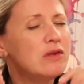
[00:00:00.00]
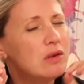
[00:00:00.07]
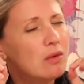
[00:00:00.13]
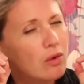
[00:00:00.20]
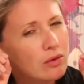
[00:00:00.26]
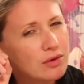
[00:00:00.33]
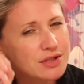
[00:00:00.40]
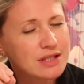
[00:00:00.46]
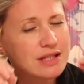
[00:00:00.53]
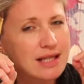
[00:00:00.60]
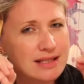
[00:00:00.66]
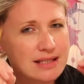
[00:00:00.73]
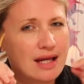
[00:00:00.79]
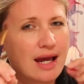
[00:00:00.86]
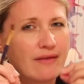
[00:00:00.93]
You also
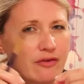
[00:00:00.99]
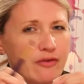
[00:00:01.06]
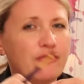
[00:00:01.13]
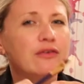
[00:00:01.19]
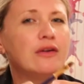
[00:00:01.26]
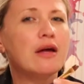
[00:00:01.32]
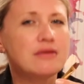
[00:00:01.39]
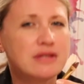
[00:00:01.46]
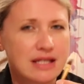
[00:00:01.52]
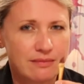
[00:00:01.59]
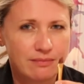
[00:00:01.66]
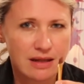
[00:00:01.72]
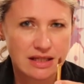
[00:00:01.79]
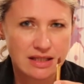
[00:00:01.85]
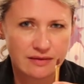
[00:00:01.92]
need to have a
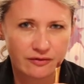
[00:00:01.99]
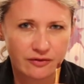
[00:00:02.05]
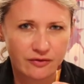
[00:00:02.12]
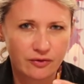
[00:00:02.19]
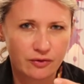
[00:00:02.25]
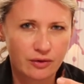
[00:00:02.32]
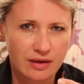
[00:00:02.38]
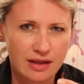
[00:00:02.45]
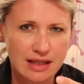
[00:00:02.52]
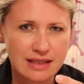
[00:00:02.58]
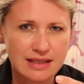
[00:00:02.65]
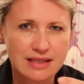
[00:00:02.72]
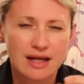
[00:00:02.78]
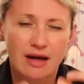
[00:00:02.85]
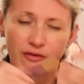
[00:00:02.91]
floating medium for
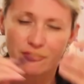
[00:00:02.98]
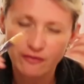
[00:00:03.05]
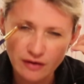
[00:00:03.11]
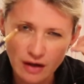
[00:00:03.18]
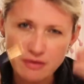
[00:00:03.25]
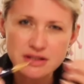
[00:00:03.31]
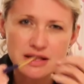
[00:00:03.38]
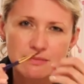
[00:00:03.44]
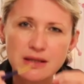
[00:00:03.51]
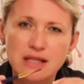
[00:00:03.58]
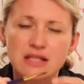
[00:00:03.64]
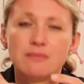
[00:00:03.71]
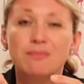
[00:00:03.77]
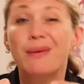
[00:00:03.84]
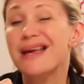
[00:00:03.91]
this. A floating
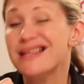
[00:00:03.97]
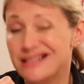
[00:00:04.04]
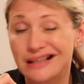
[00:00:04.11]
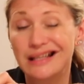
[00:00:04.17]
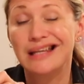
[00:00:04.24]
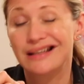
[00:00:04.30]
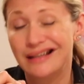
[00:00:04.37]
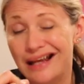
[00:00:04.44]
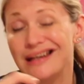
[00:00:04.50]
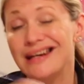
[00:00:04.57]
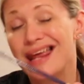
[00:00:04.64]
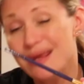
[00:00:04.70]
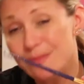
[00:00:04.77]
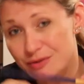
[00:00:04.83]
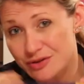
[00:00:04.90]
medium basically
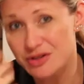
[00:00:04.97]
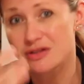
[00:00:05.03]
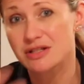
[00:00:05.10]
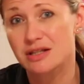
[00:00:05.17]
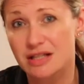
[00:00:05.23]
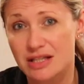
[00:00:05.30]
enables you to